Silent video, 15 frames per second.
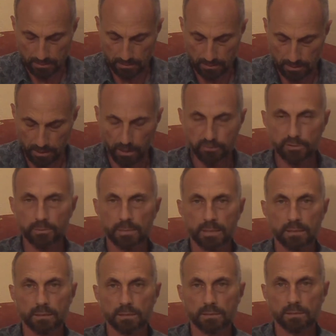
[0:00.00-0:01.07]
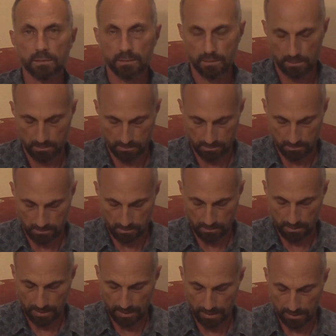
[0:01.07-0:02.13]
that the government
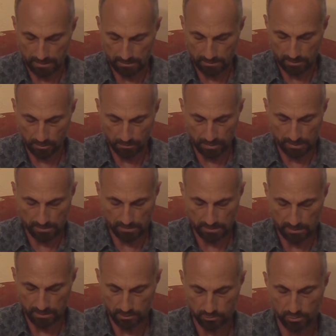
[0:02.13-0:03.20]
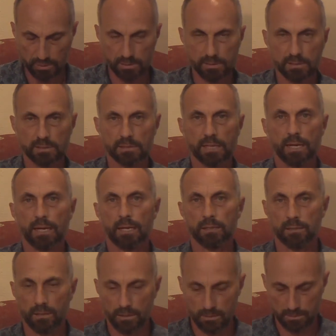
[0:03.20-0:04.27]
has their best interests at
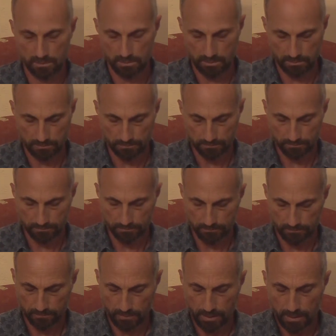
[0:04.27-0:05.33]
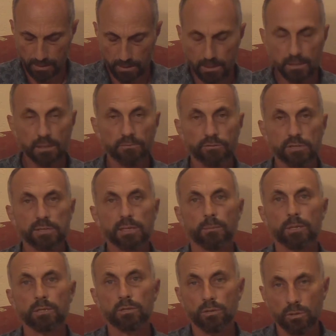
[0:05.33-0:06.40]
heart. And for
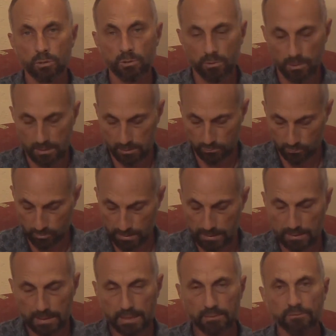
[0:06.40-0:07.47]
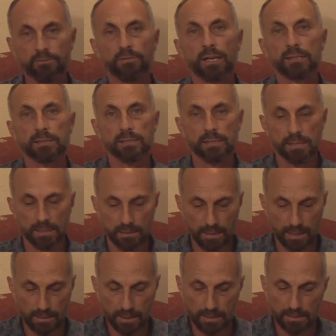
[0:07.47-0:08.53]
someone who is really invested in
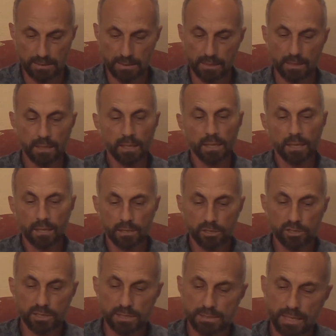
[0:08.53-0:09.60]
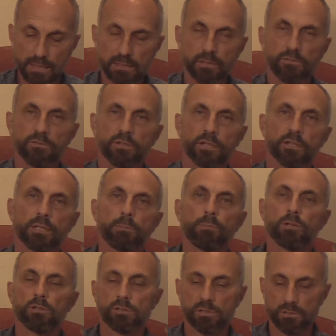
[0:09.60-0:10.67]
that idea, it usually takes a very
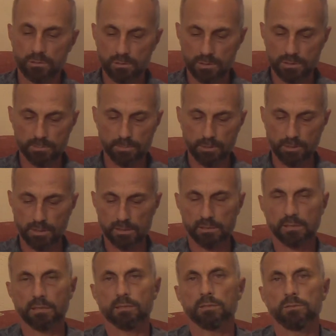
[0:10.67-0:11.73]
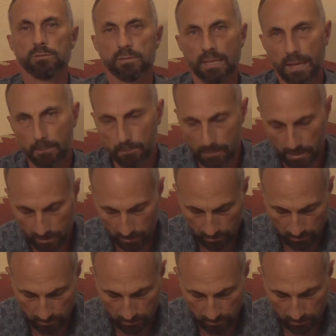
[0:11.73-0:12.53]
personal experience to lose that myth.